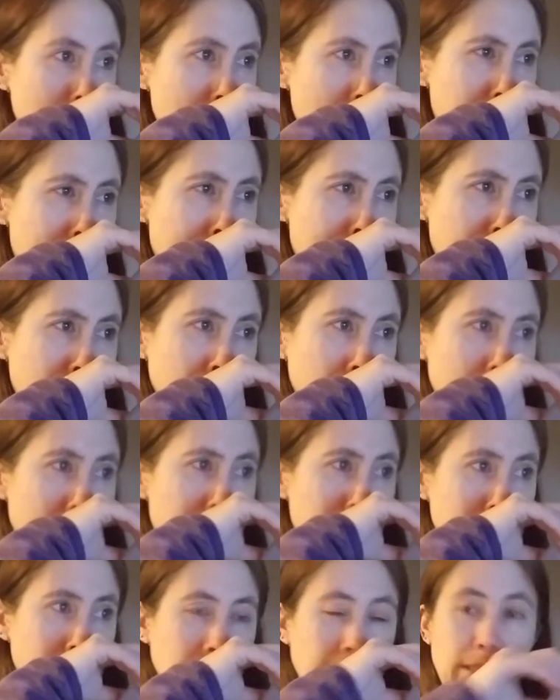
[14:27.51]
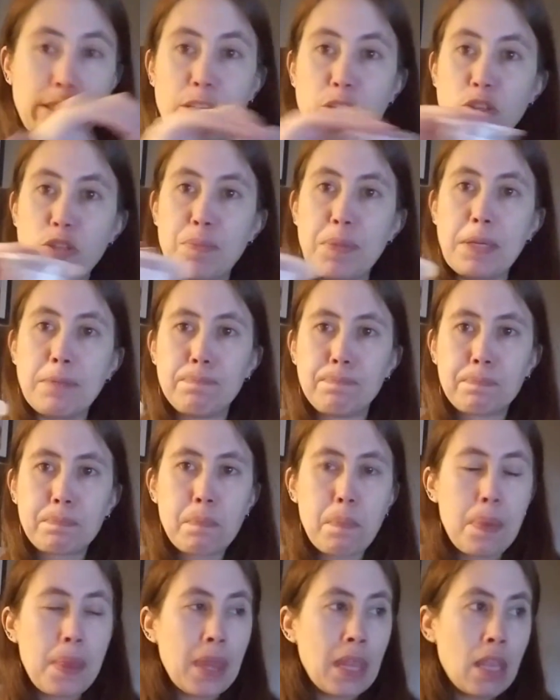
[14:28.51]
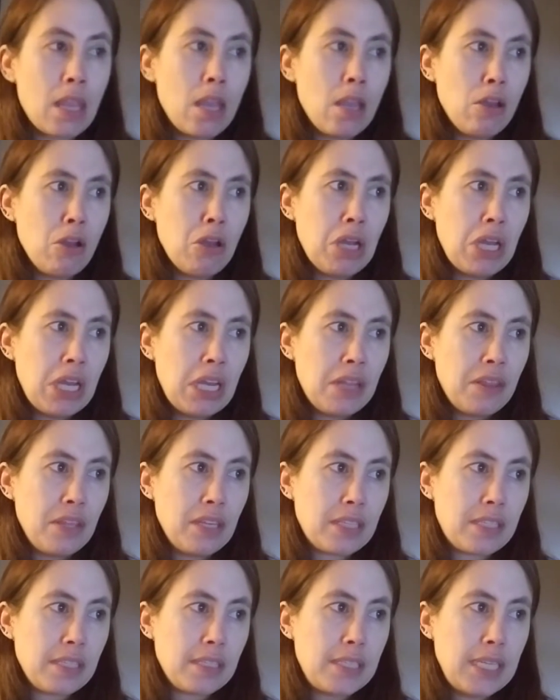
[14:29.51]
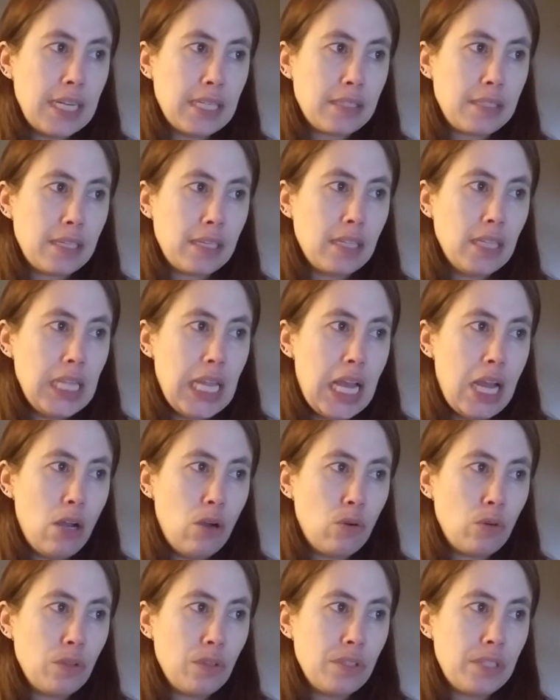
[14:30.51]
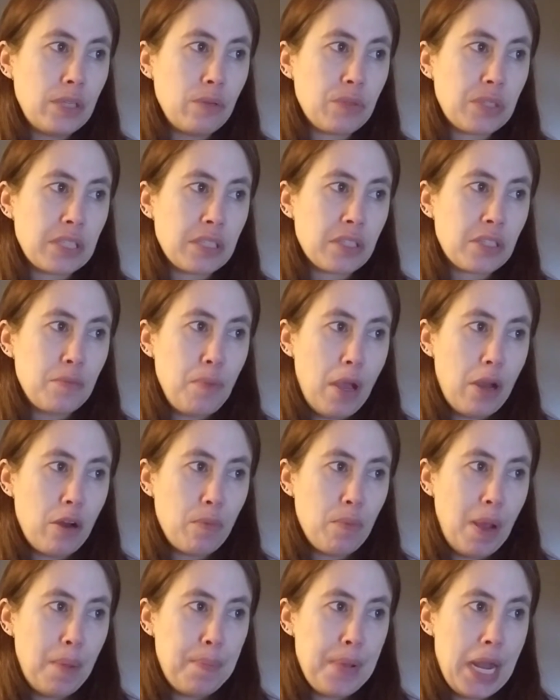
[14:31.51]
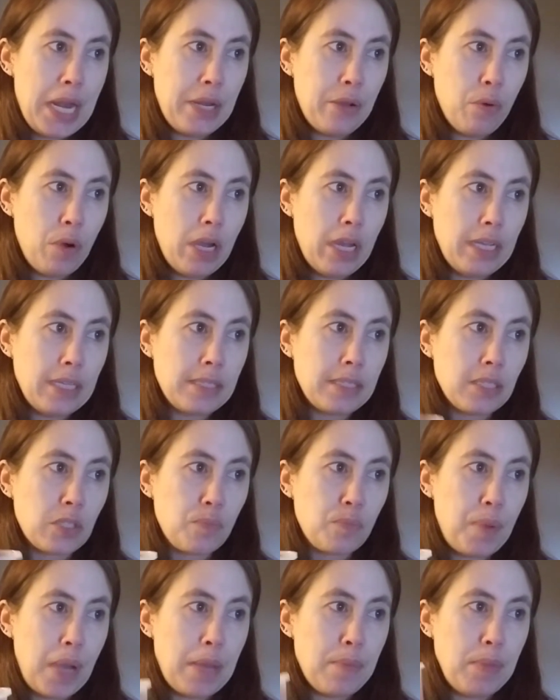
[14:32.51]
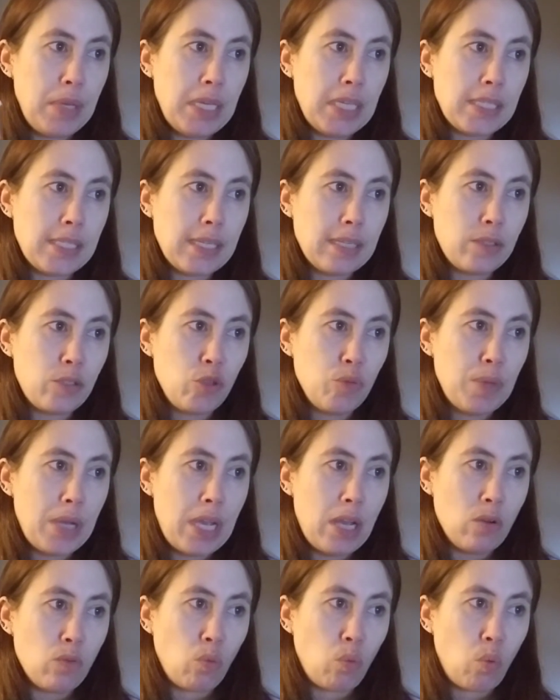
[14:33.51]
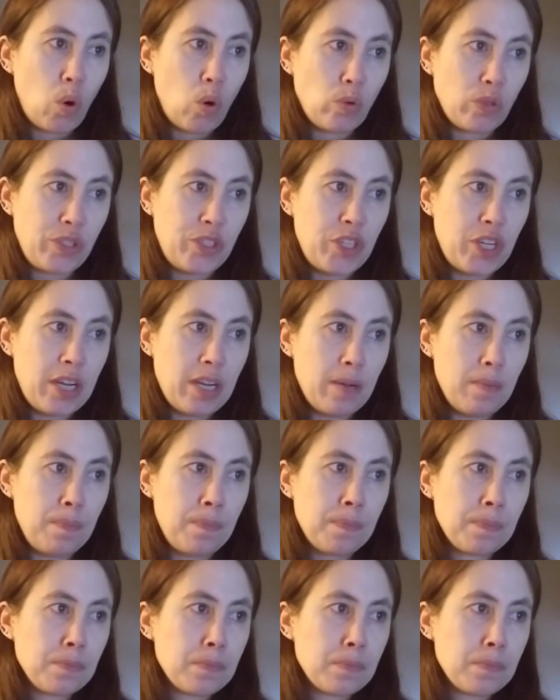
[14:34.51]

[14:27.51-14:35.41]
Excuse me. This is Dancing Clowns. It was inspired by Pennywise. It's Bite Me, Satsuma, and Rose Jam.